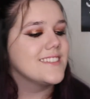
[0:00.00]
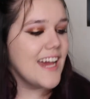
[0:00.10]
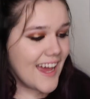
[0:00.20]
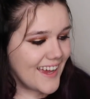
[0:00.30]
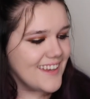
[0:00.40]

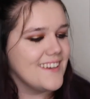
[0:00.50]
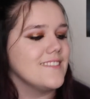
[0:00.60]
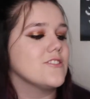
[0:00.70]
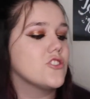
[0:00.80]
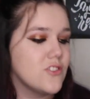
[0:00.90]
10,
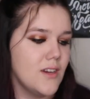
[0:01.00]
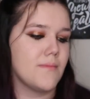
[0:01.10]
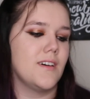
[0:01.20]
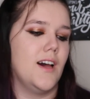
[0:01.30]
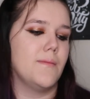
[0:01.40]

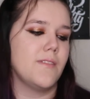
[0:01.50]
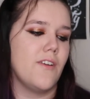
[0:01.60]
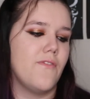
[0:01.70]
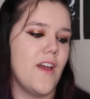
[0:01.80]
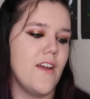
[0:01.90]
strip club,
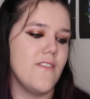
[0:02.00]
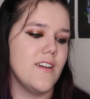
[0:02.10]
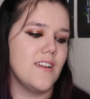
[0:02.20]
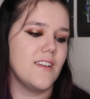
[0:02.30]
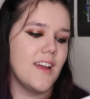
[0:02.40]
your
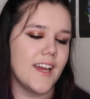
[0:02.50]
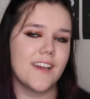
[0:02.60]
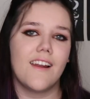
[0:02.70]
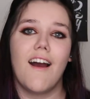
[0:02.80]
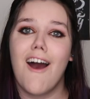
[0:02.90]
favorite
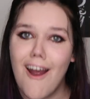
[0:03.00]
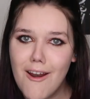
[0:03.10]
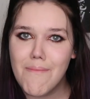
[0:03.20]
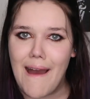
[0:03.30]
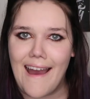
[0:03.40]
naked
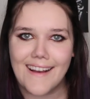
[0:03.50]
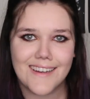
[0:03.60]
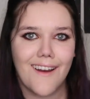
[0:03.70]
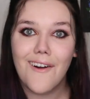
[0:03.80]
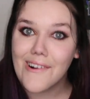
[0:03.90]
hardback.
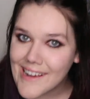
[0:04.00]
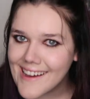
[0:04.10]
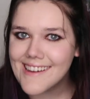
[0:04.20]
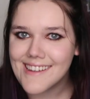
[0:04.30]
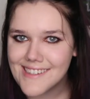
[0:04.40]

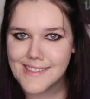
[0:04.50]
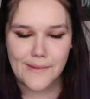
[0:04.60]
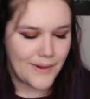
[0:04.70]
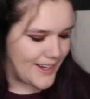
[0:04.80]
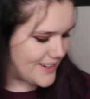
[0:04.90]
Okay, easy
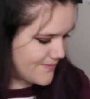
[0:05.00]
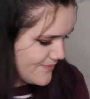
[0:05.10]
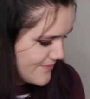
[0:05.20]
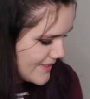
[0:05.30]
one.